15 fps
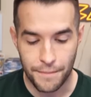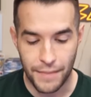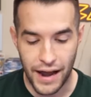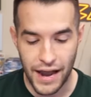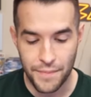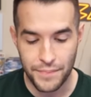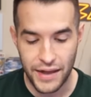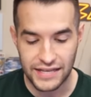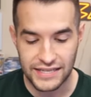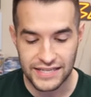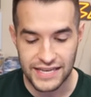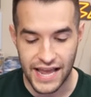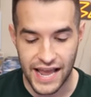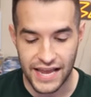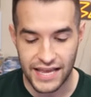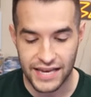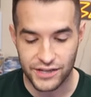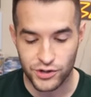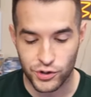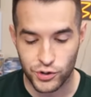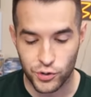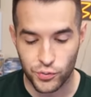my best day and
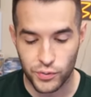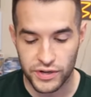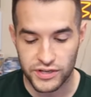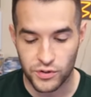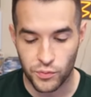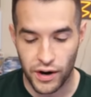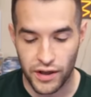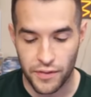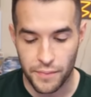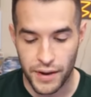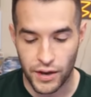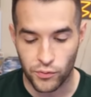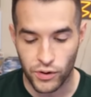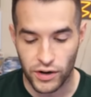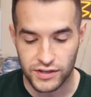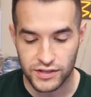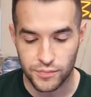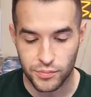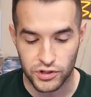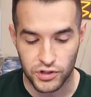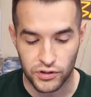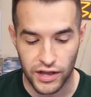is a good reason why the man
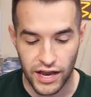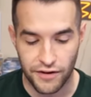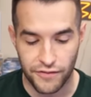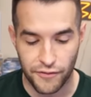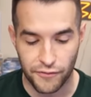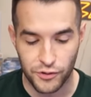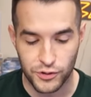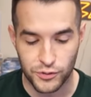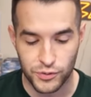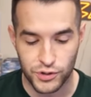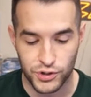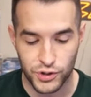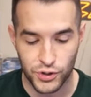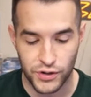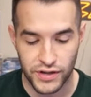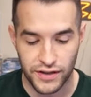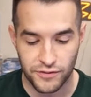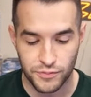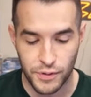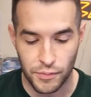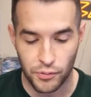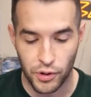Ruxin puts a lot of effort to ensure he
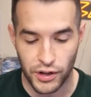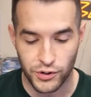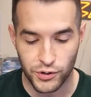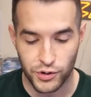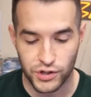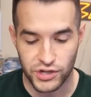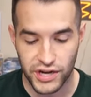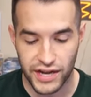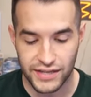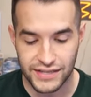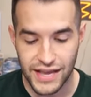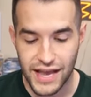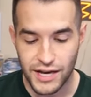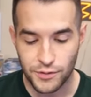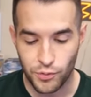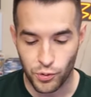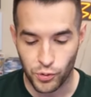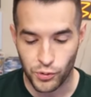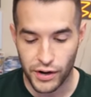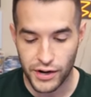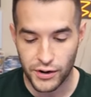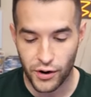gives people a good chance to pull
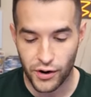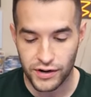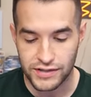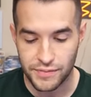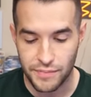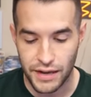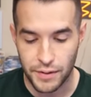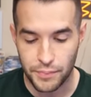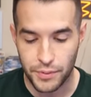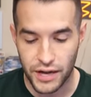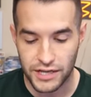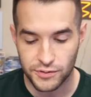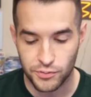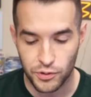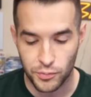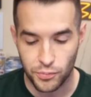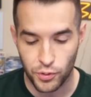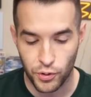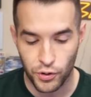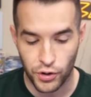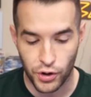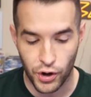great cards and make it possible to
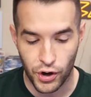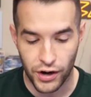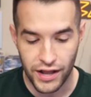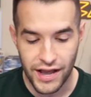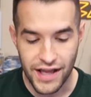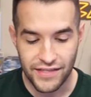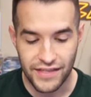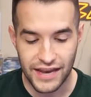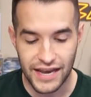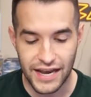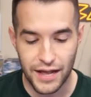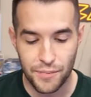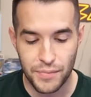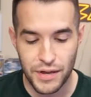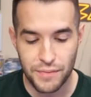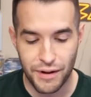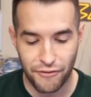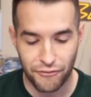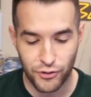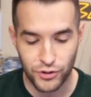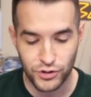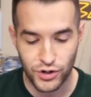pull the card that ended up being
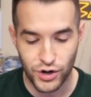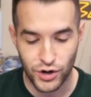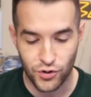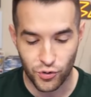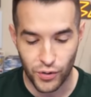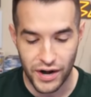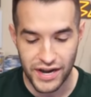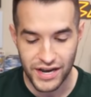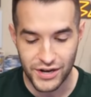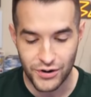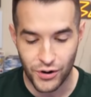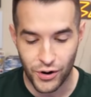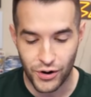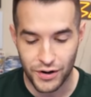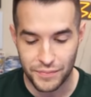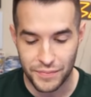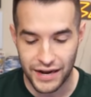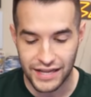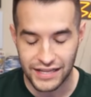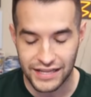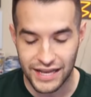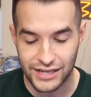my first graded card in
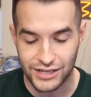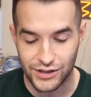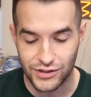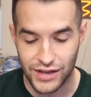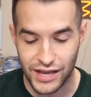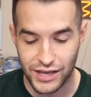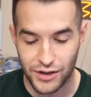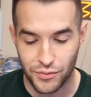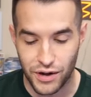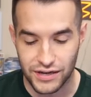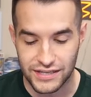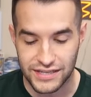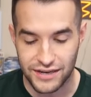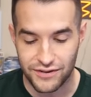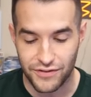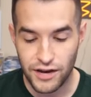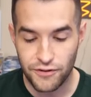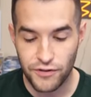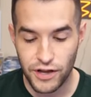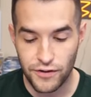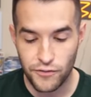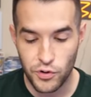my collection. Thank you, Ruxin. And
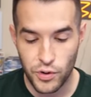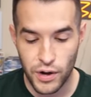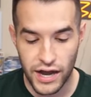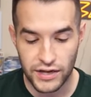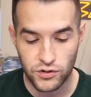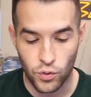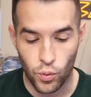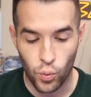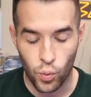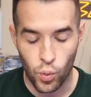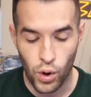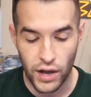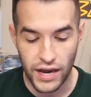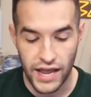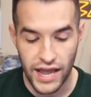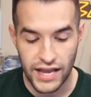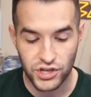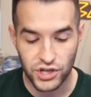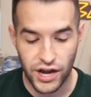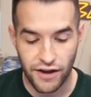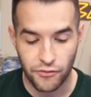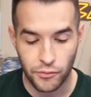if any of you guys want a
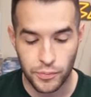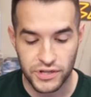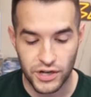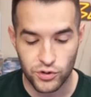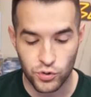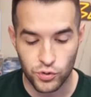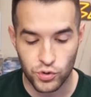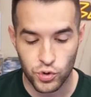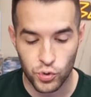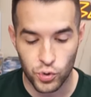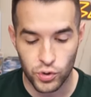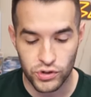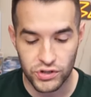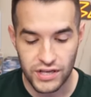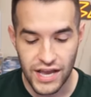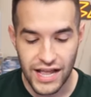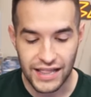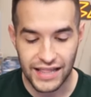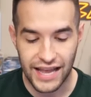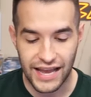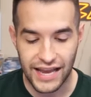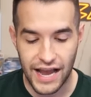shot for potential jewels
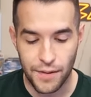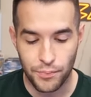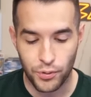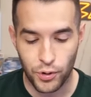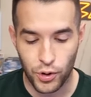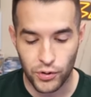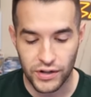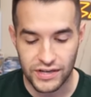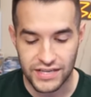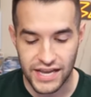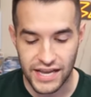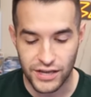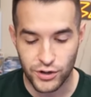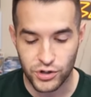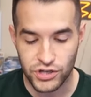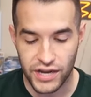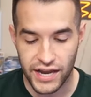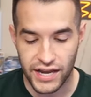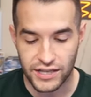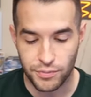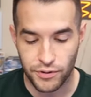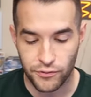like I pulled, take your
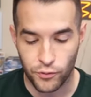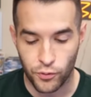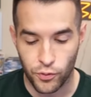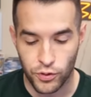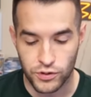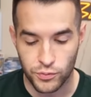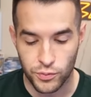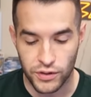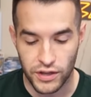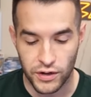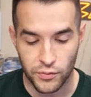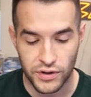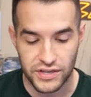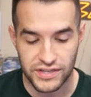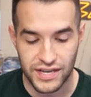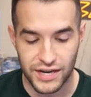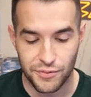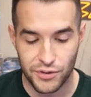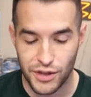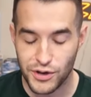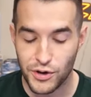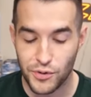chance, but of course within reason
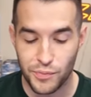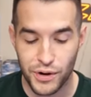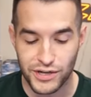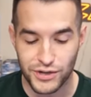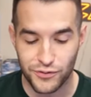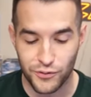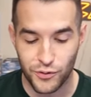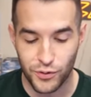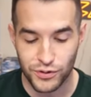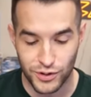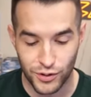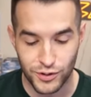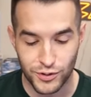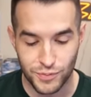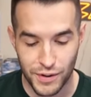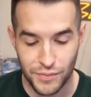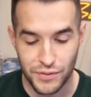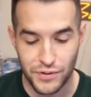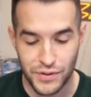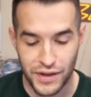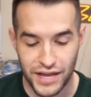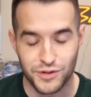and within your budget. Of course, don't spend
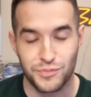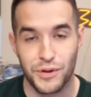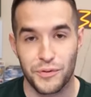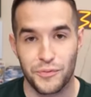what you can't